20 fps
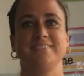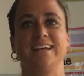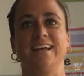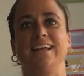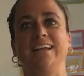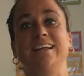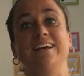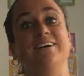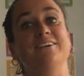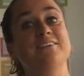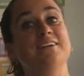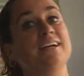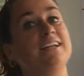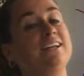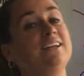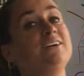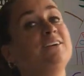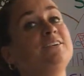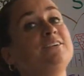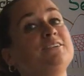Hello,
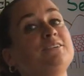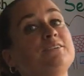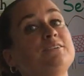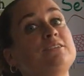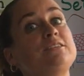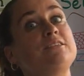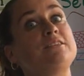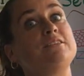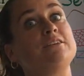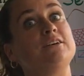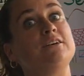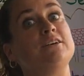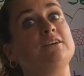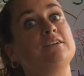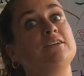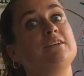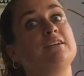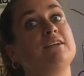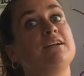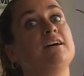hello,
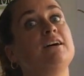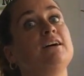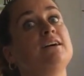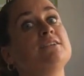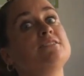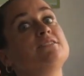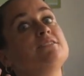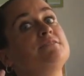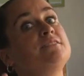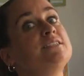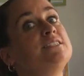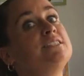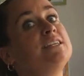third class of the